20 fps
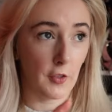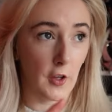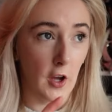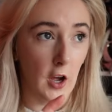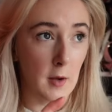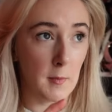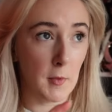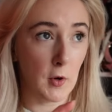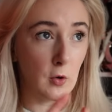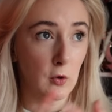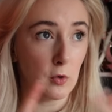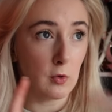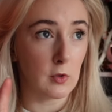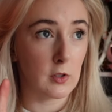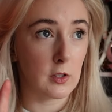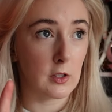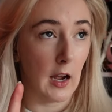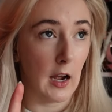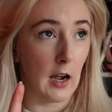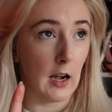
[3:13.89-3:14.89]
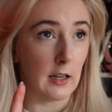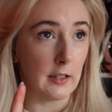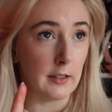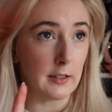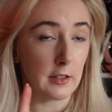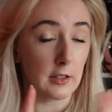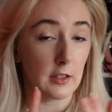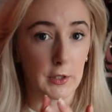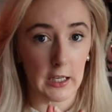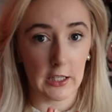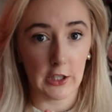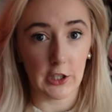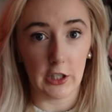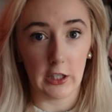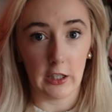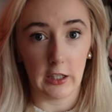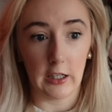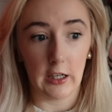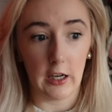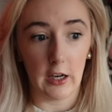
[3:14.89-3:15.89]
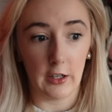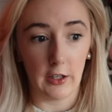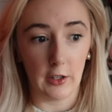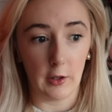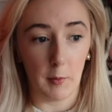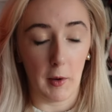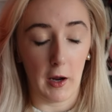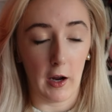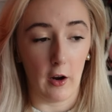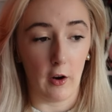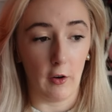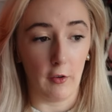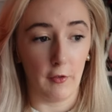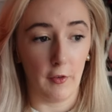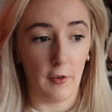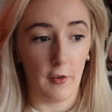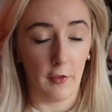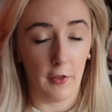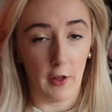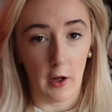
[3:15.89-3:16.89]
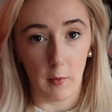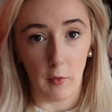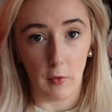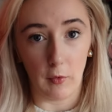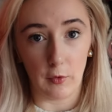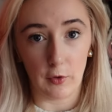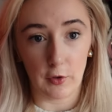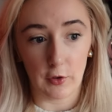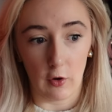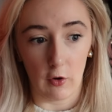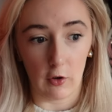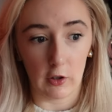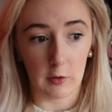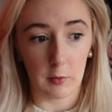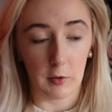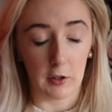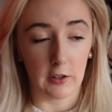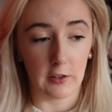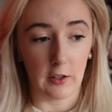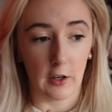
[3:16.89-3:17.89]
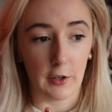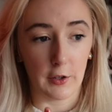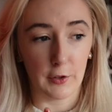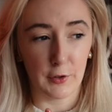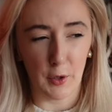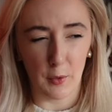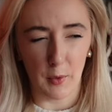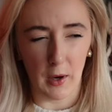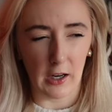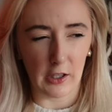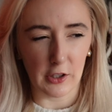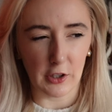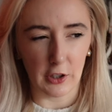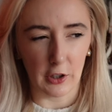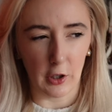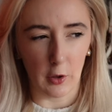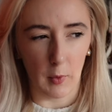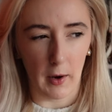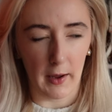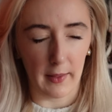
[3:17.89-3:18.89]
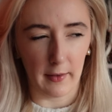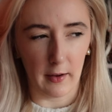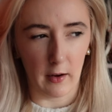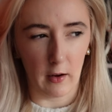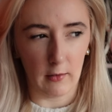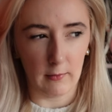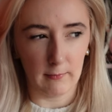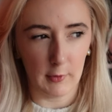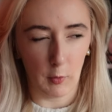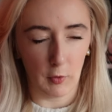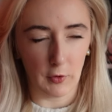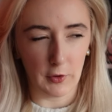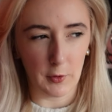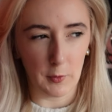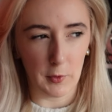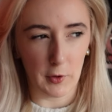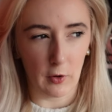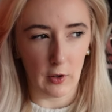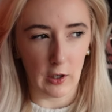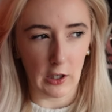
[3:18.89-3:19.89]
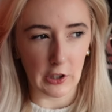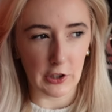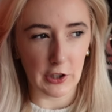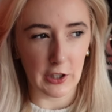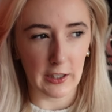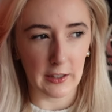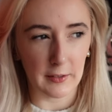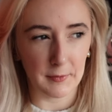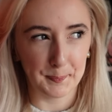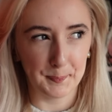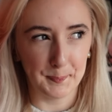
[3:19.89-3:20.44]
thermals, and and potentially another pair of thermal socks because I don't actually know where they are, the ones that we got last year.